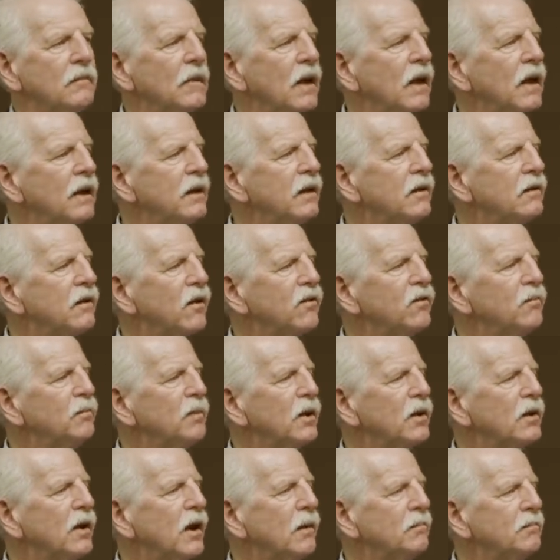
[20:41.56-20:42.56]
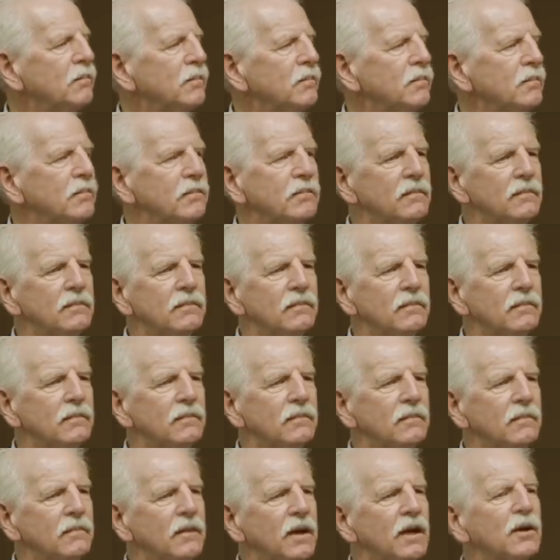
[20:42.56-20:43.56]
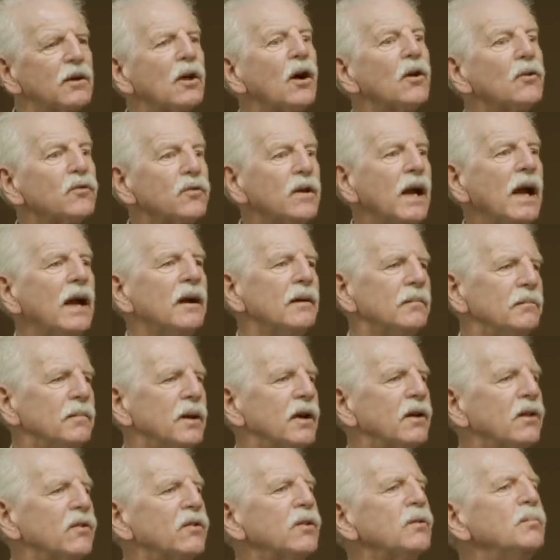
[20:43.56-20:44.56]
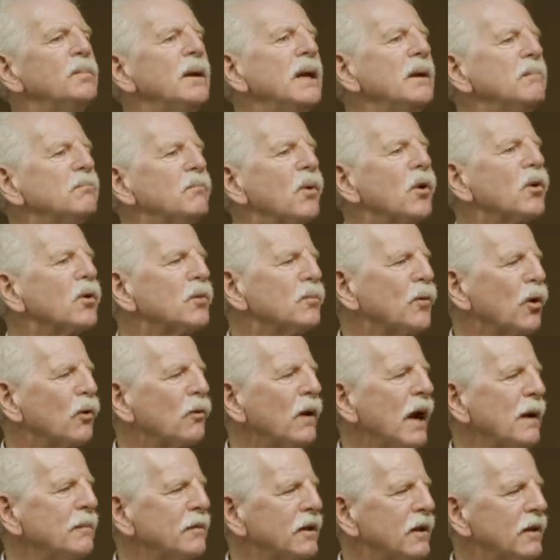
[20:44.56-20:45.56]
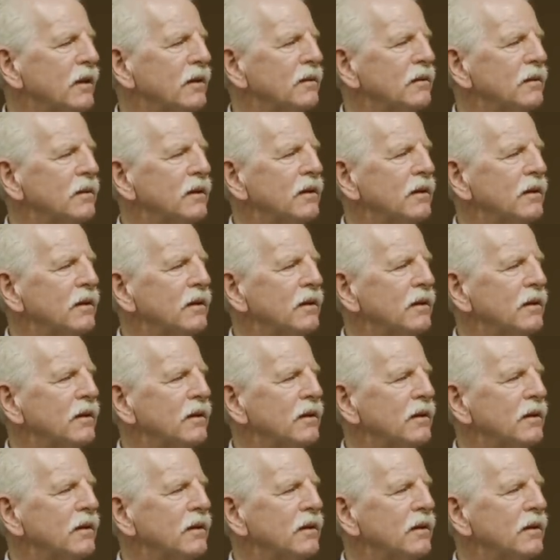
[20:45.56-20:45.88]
And it doesn't build up. It goes down because it's being burned more rapidly.